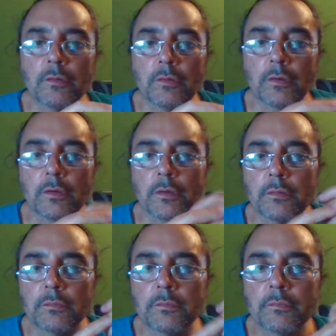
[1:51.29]
or
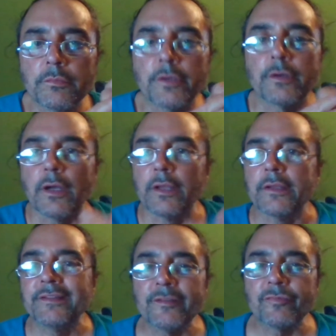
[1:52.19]
they're a
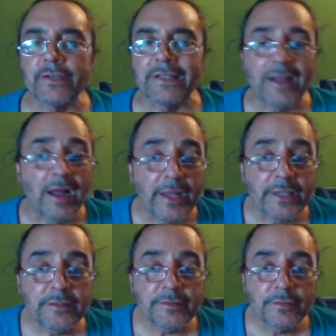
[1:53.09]
different
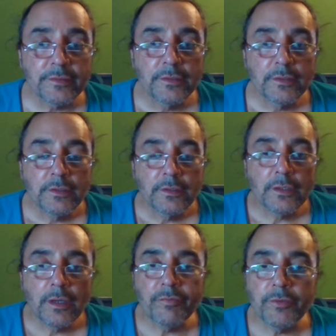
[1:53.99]
kind
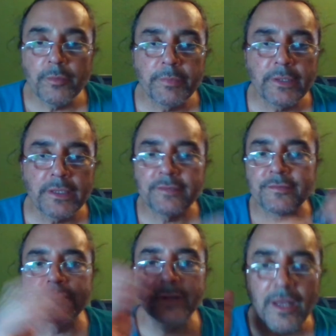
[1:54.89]
of human being,
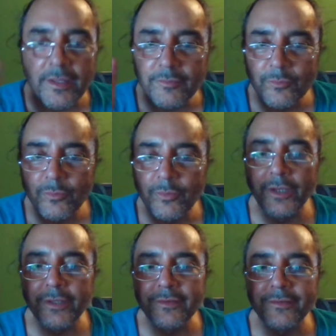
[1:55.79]
it's not
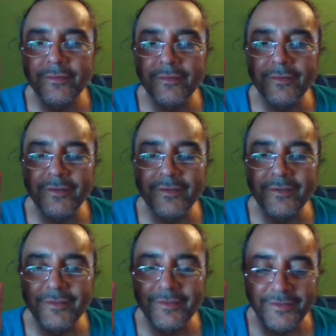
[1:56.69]
what
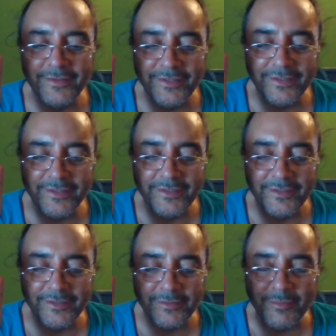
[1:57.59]

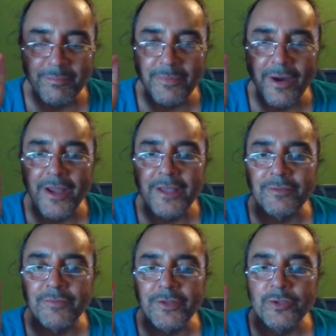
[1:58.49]
the mind
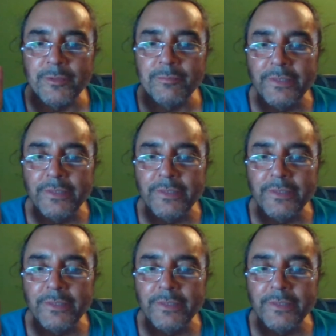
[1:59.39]
of the human